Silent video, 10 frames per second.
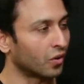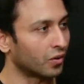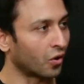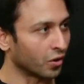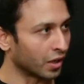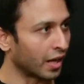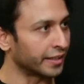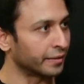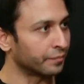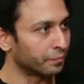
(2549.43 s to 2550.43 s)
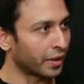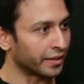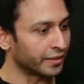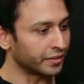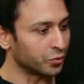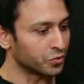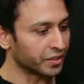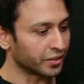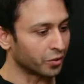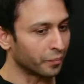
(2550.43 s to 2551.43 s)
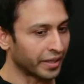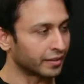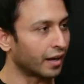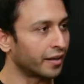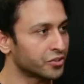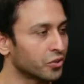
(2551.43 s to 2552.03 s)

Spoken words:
online by using your main card.